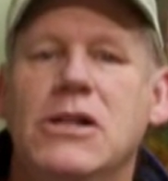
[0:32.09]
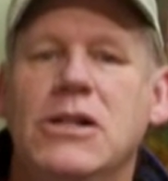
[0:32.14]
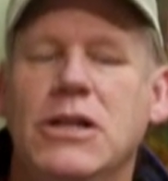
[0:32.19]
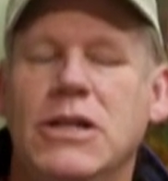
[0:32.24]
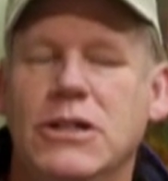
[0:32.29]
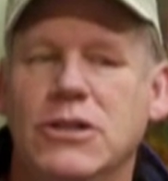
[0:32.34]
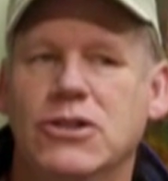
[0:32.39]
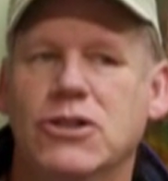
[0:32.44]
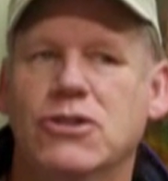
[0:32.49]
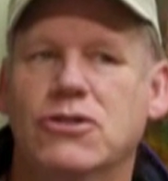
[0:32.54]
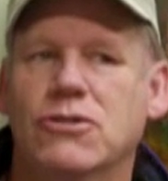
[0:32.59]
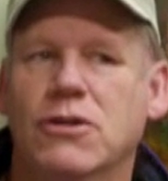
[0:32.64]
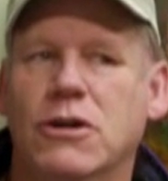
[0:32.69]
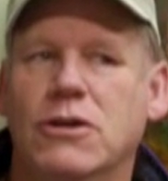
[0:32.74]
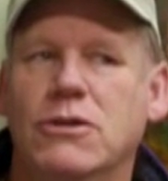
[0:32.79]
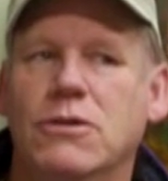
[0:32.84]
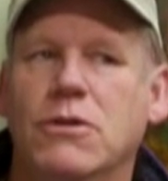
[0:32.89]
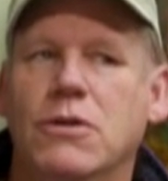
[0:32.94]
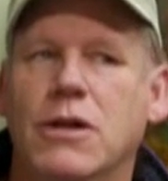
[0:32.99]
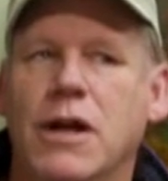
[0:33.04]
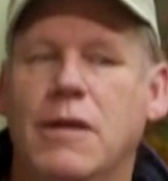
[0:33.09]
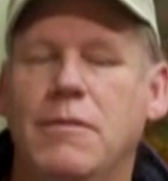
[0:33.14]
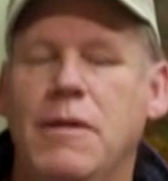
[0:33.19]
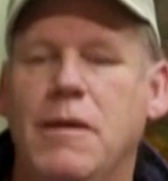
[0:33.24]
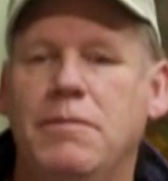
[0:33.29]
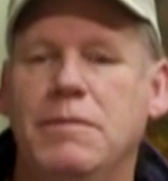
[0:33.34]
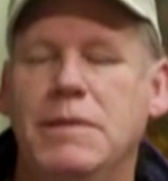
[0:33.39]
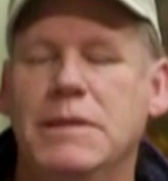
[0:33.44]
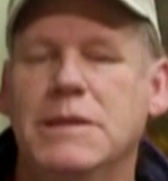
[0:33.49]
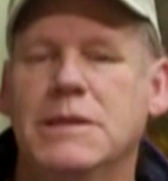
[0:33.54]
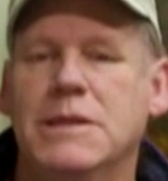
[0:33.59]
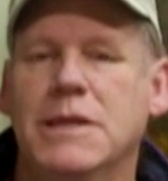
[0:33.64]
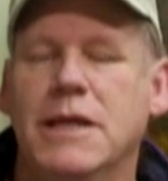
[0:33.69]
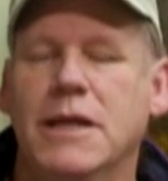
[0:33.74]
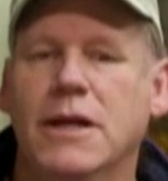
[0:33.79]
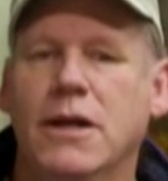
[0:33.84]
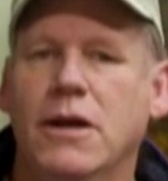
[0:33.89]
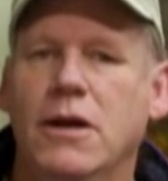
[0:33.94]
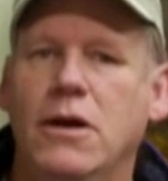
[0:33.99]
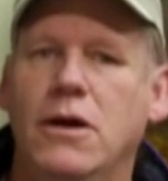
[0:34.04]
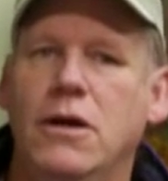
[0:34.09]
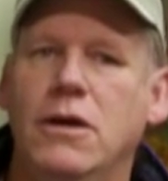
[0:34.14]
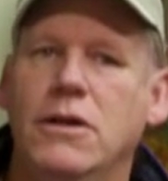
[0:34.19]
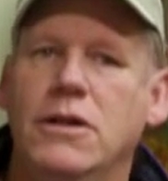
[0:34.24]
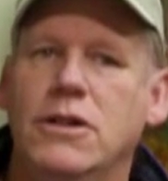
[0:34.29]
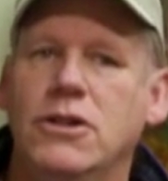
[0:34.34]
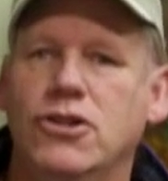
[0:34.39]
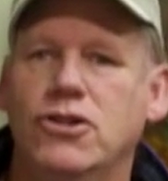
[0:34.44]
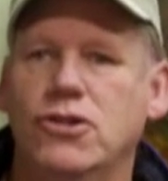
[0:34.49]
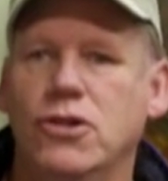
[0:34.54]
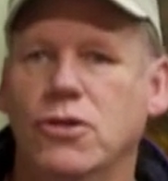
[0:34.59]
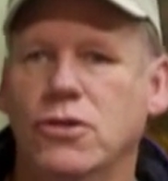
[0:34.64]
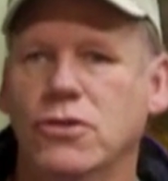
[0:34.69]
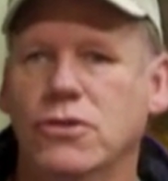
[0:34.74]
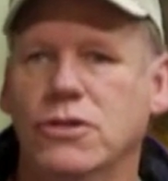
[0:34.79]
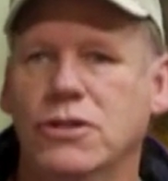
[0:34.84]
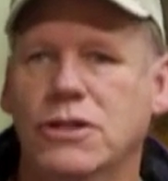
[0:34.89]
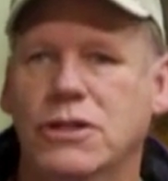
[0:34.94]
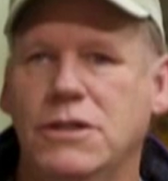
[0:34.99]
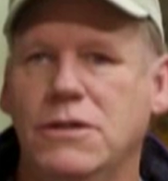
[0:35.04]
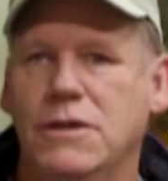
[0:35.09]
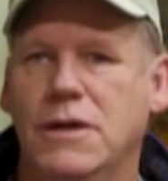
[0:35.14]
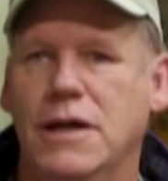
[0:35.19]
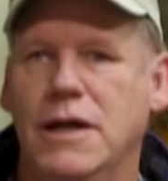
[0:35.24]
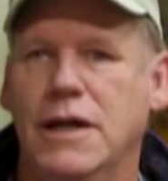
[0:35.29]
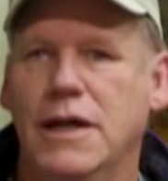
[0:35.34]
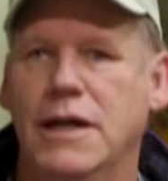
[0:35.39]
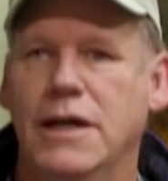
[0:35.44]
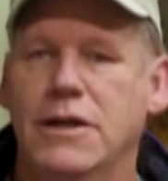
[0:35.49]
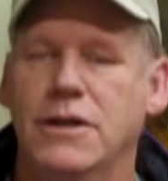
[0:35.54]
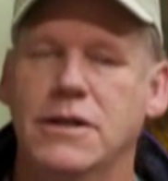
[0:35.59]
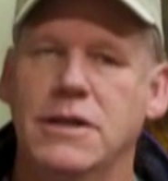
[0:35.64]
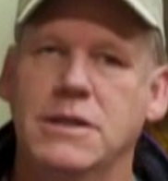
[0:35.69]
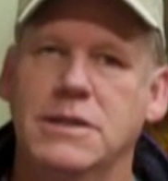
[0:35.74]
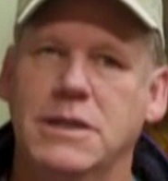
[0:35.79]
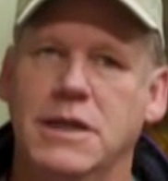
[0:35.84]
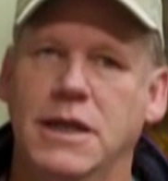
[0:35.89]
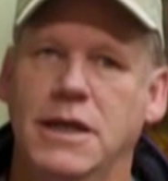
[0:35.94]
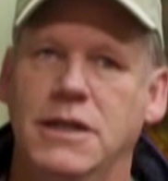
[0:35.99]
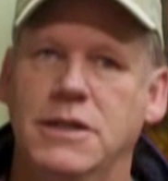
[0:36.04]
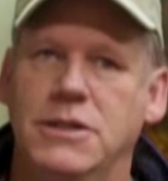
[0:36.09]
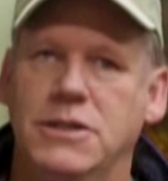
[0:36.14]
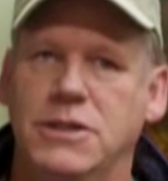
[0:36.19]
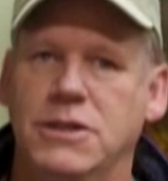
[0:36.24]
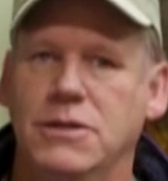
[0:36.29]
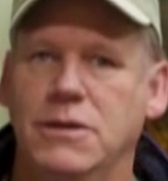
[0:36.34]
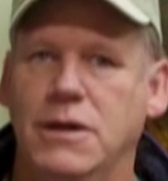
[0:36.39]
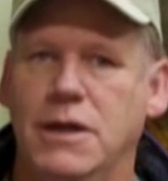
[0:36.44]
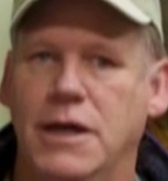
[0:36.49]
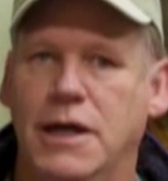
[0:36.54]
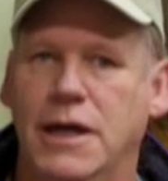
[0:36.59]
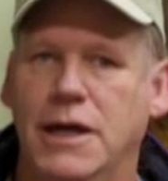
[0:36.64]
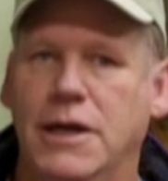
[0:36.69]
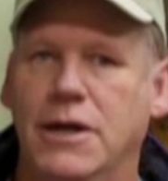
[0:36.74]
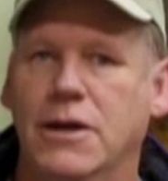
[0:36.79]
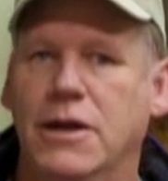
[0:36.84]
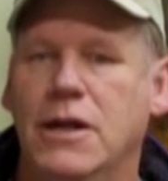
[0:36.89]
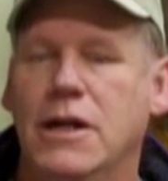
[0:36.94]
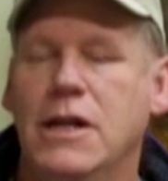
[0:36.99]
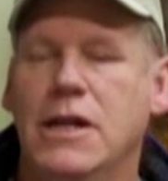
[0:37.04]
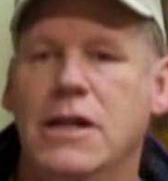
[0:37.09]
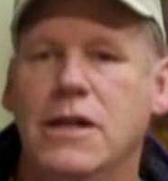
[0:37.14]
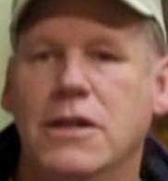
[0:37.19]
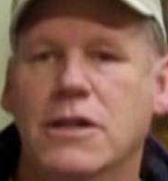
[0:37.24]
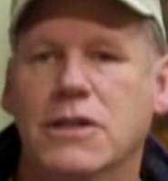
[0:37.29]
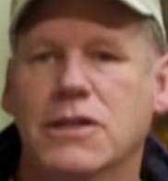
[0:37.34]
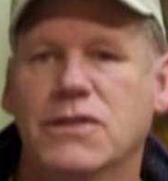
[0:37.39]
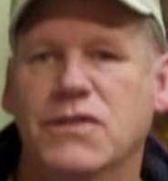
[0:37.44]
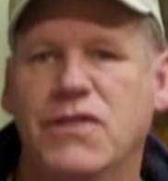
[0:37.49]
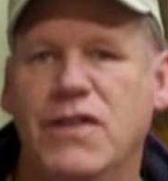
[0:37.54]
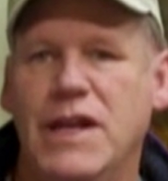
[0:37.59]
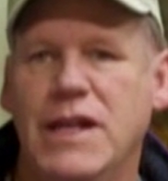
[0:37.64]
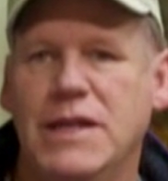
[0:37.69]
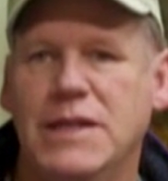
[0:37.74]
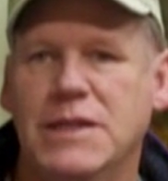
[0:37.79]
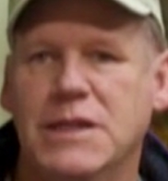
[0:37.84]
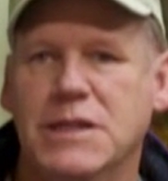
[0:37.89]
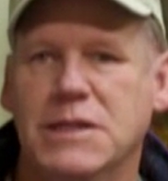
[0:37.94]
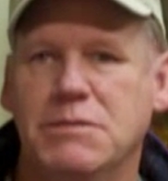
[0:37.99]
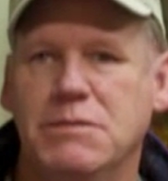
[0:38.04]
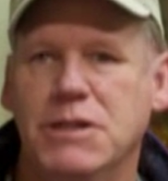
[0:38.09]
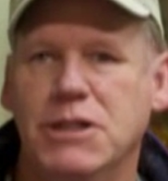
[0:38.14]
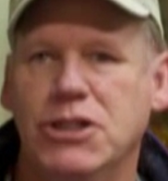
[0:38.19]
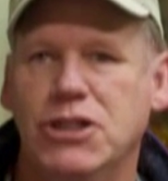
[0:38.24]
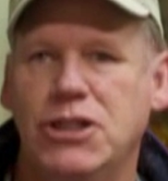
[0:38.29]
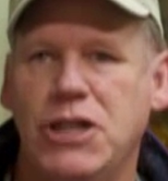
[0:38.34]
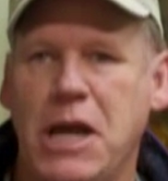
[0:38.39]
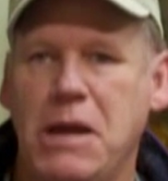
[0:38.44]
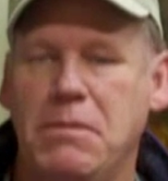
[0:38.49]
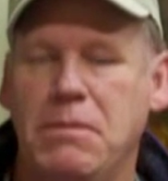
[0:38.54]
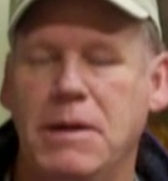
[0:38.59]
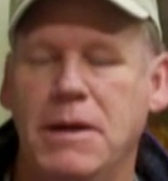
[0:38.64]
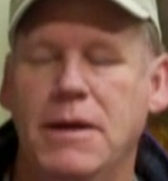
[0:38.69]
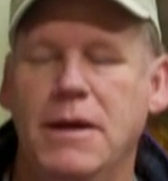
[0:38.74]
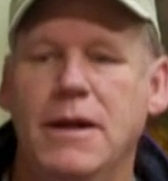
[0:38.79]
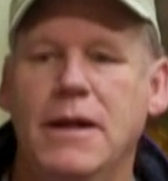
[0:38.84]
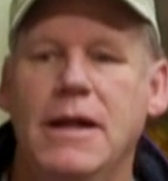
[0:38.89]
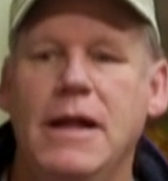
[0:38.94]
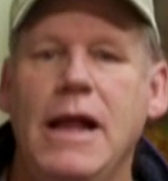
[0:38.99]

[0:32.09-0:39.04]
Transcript: the instructor will come up and say, Oh, this shoulder's too high, or this eye's too high, or this vase is misshapen.